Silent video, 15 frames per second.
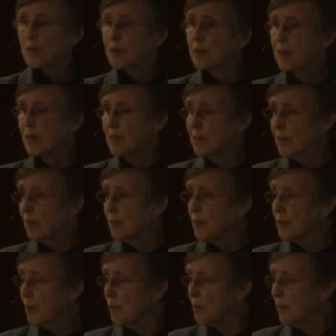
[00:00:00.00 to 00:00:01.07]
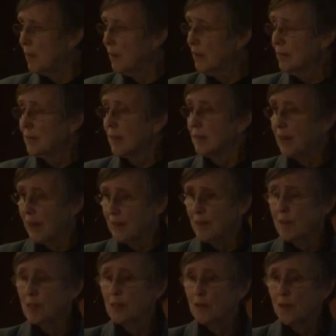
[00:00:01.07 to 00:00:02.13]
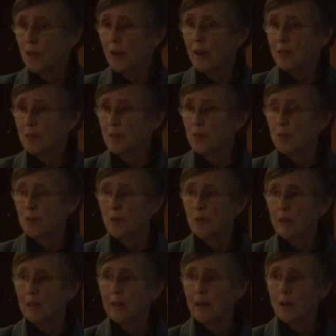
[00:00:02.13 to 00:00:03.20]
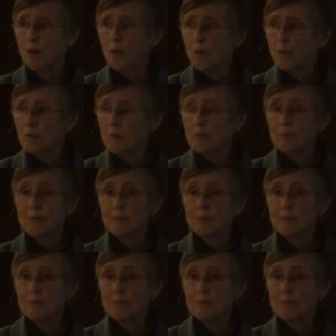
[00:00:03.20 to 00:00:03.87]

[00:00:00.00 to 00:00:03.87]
a sensing of something. Again, this is for us too, in our own